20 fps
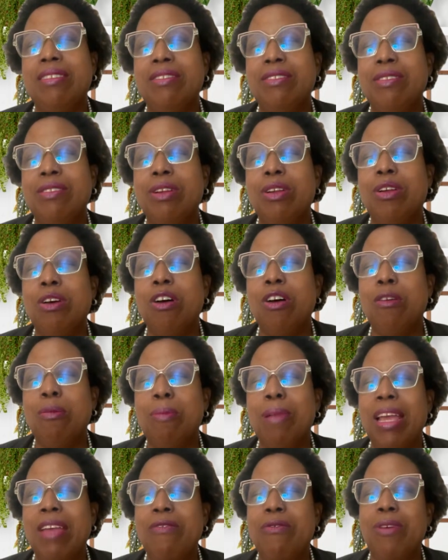Sister Law
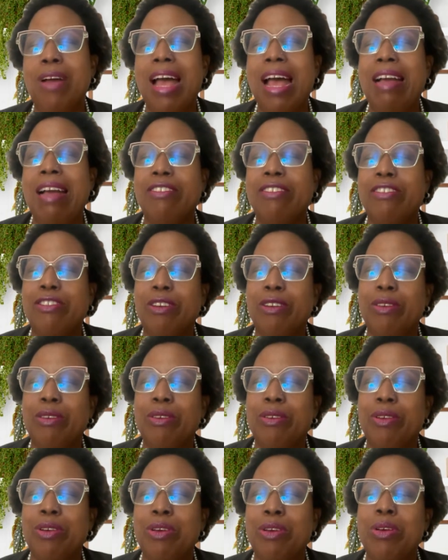Mind for
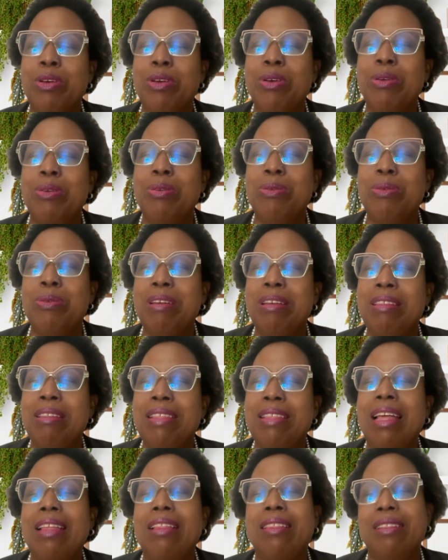action,
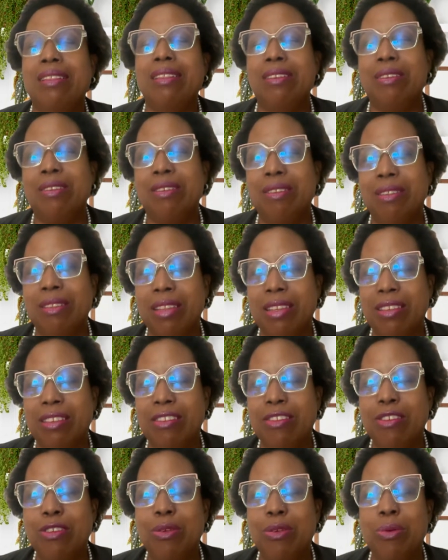knowing that this
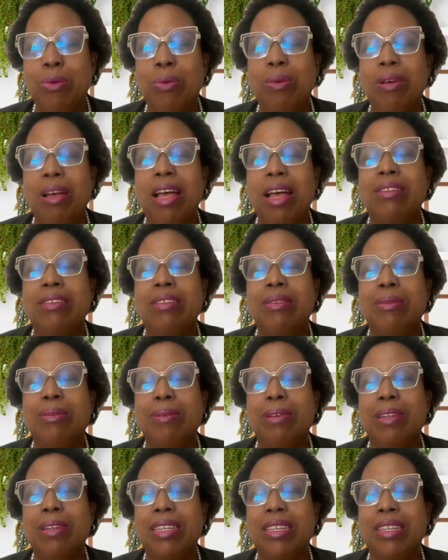is so and so
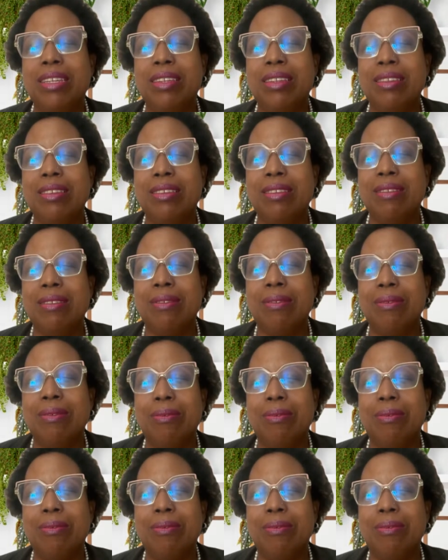it is.